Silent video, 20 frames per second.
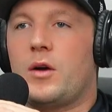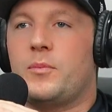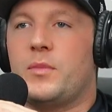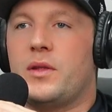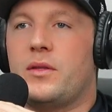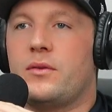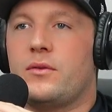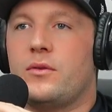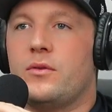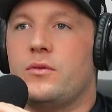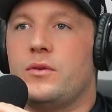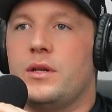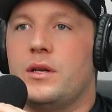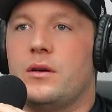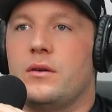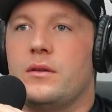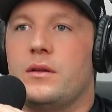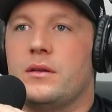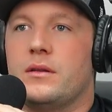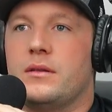through,
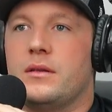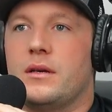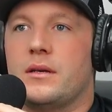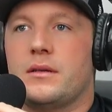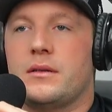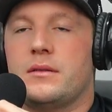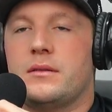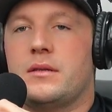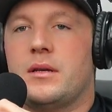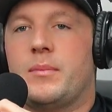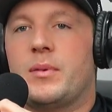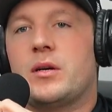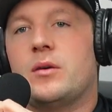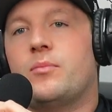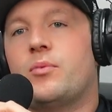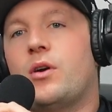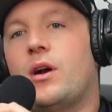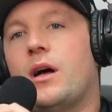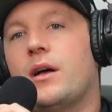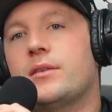the typical
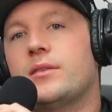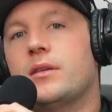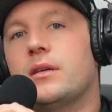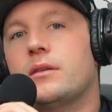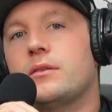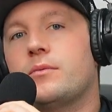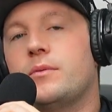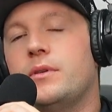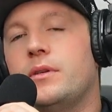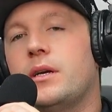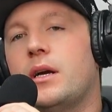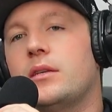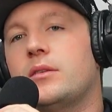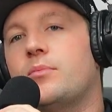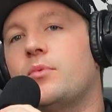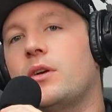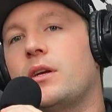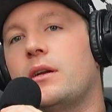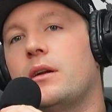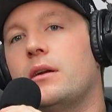process when you guys are
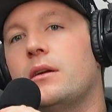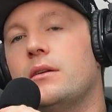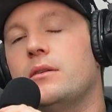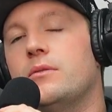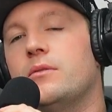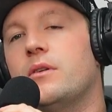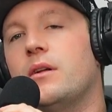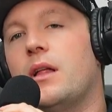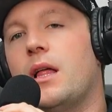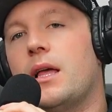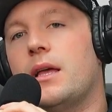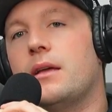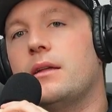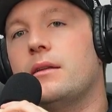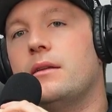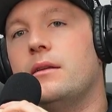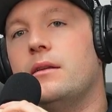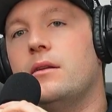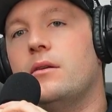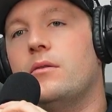bringing on a new client.
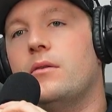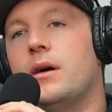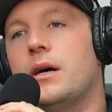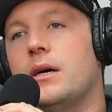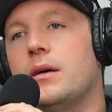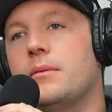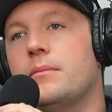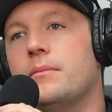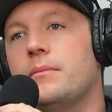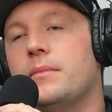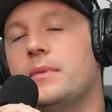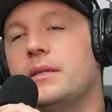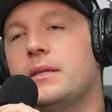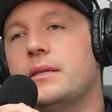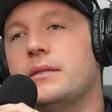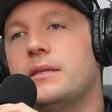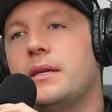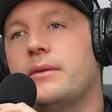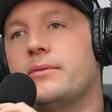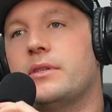It
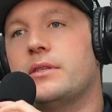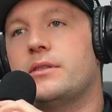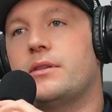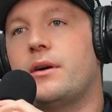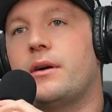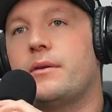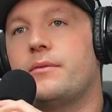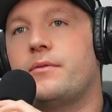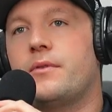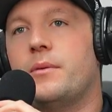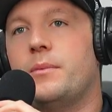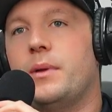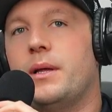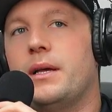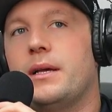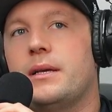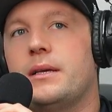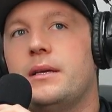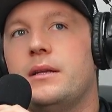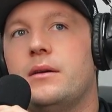doesn't have to start from
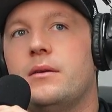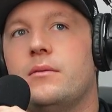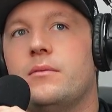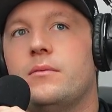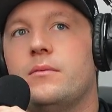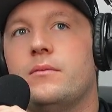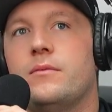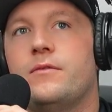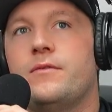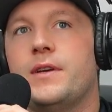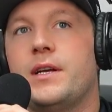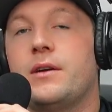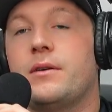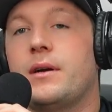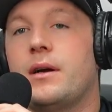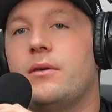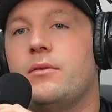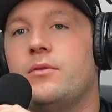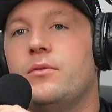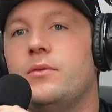like, figuring
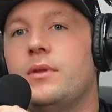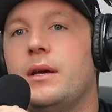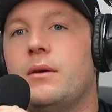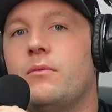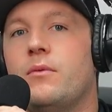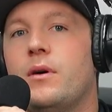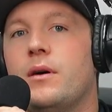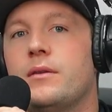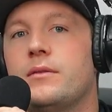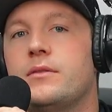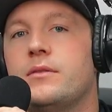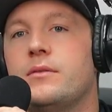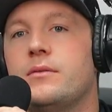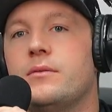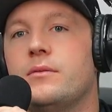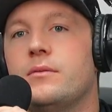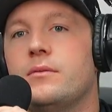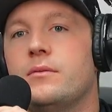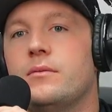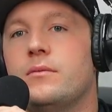out who they want
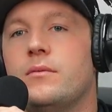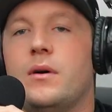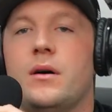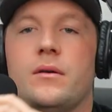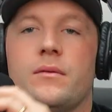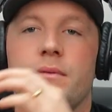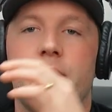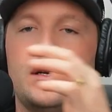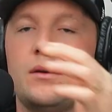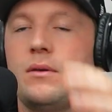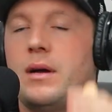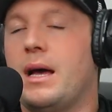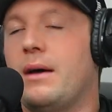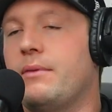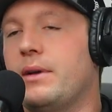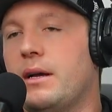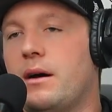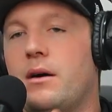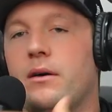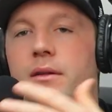to, well,
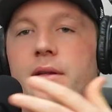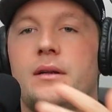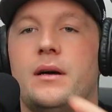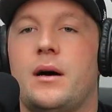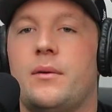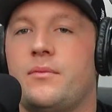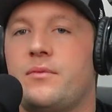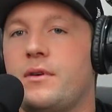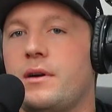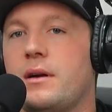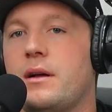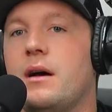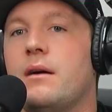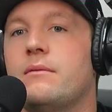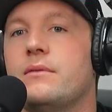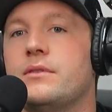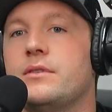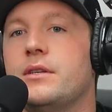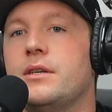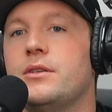having all the upfront
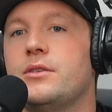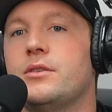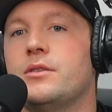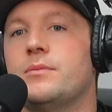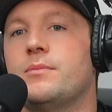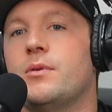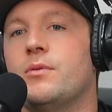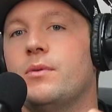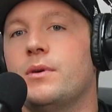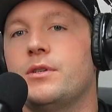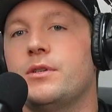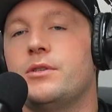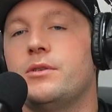conversations. But once